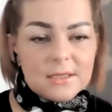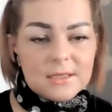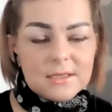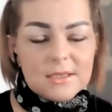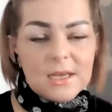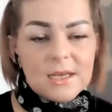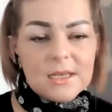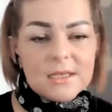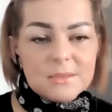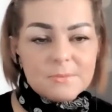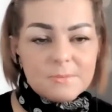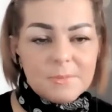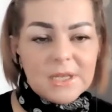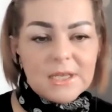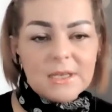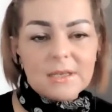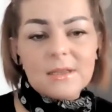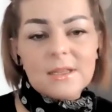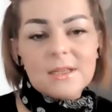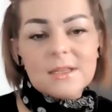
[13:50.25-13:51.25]
that has
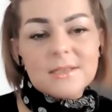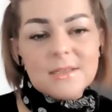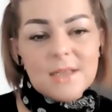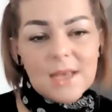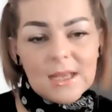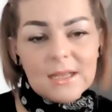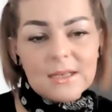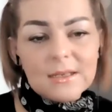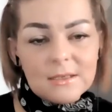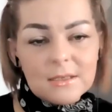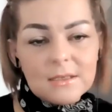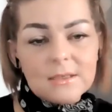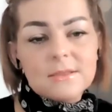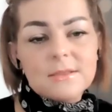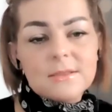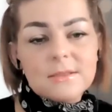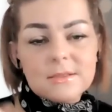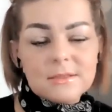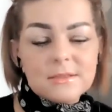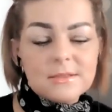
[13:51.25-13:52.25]
been this
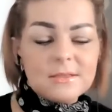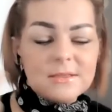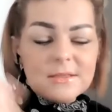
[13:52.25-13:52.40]
endless